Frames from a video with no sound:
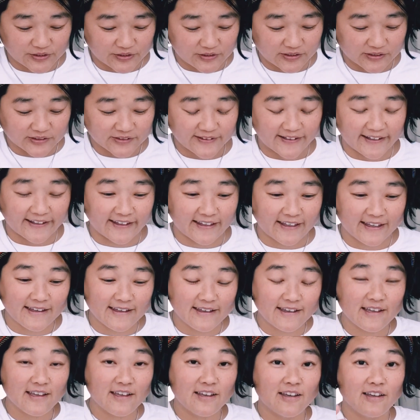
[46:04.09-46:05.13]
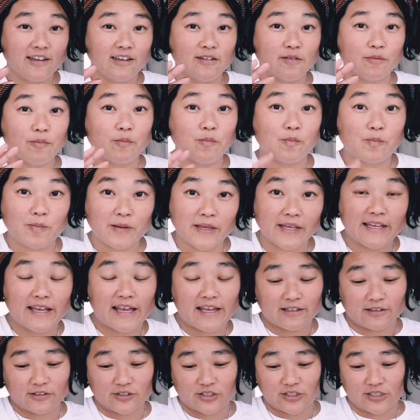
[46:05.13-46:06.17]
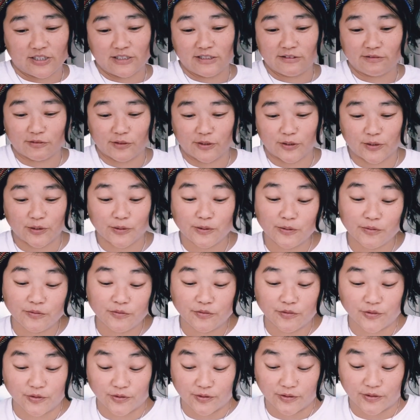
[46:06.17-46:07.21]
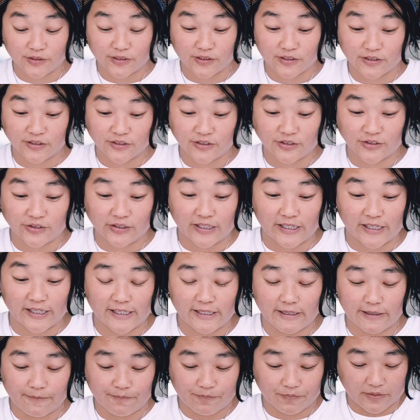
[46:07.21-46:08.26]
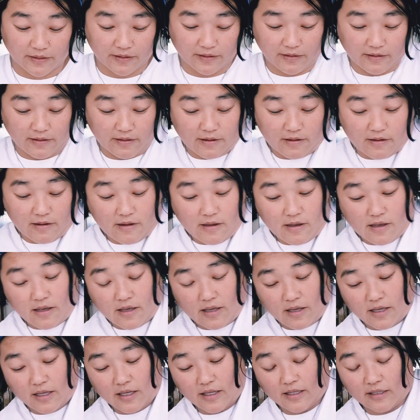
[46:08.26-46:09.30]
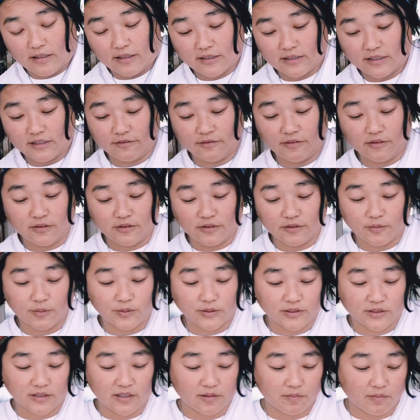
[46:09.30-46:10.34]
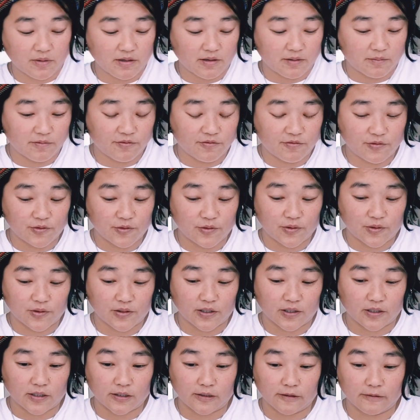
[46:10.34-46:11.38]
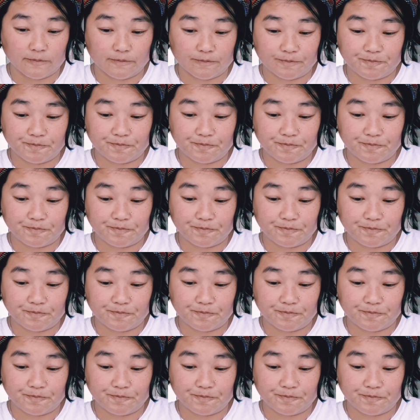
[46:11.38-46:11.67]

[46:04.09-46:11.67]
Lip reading: So there's like big energies for you for July. And let's have a look what's coming up for...